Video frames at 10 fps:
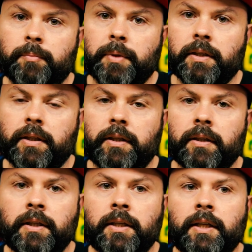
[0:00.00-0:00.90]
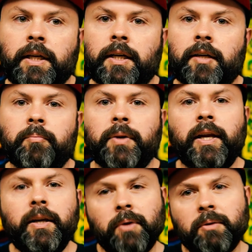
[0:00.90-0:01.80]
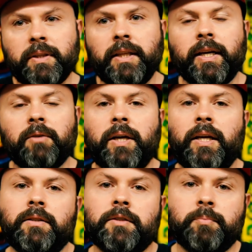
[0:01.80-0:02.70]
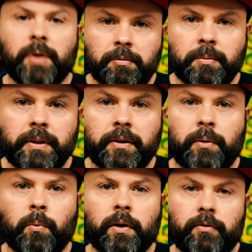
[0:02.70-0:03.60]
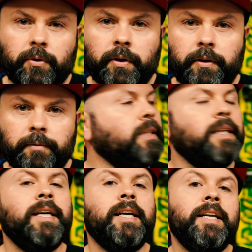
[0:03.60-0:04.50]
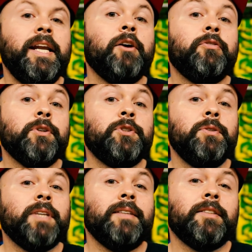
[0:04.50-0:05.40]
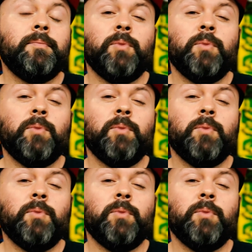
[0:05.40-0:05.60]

typically. But anywhere within that range is probably going to work for you. Now, if your shoe size is